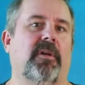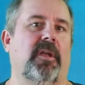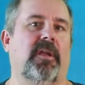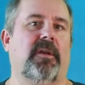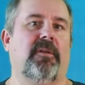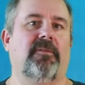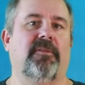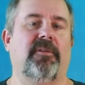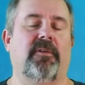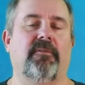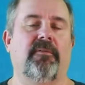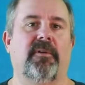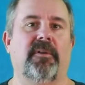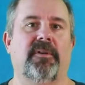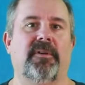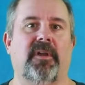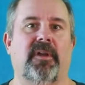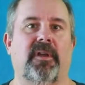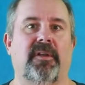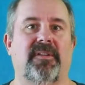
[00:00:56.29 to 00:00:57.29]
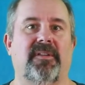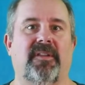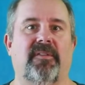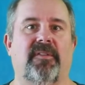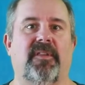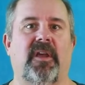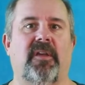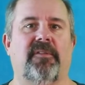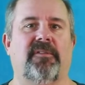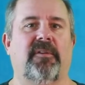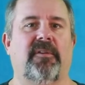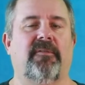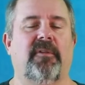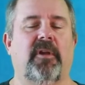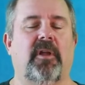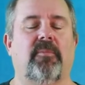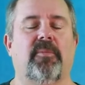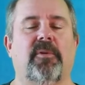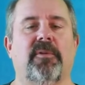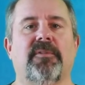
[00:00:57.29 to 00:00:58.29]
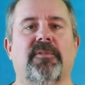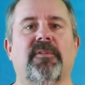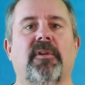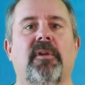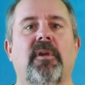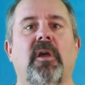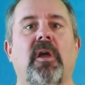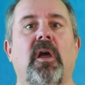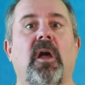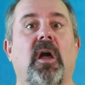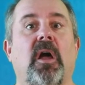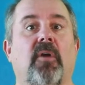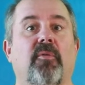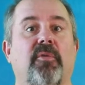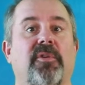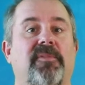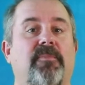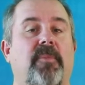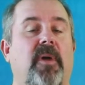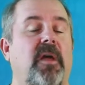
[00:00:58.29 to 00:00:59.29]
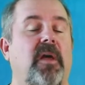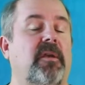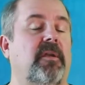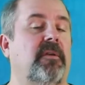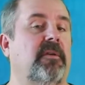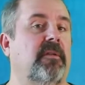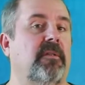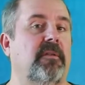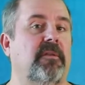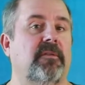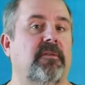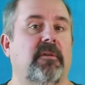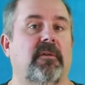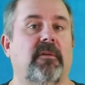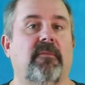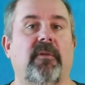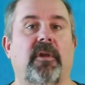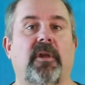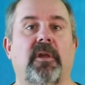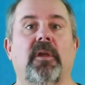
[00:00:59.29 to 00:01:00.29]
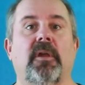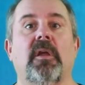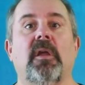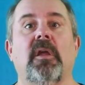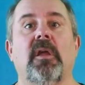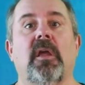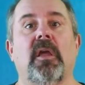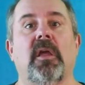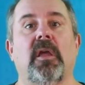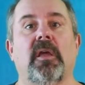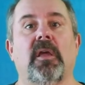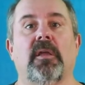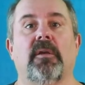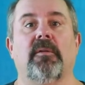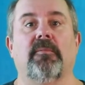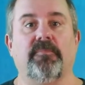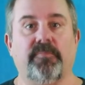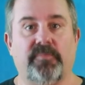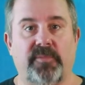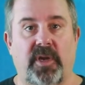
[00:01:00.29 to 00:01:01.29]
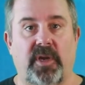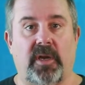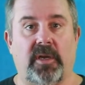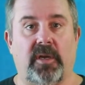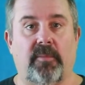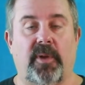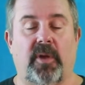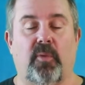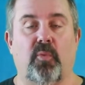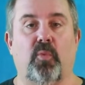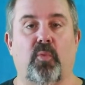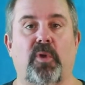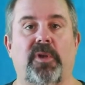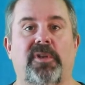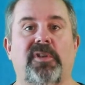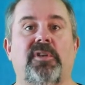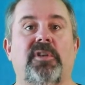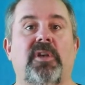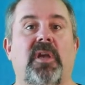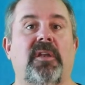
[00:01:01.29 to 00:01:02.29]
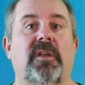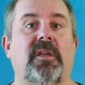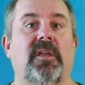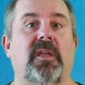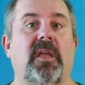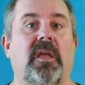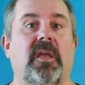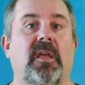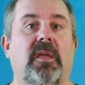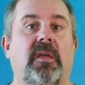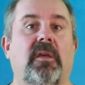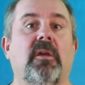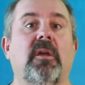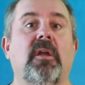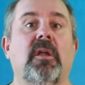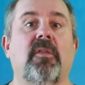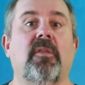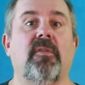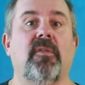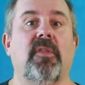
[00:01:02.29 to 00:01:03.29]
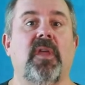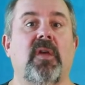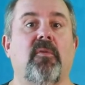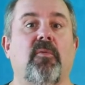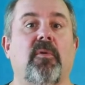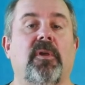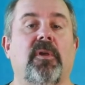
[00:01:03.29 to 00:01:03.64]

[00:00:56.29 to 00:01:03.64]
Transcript: and it was over 10,000 developers responded to the survey and talked about which JDK they were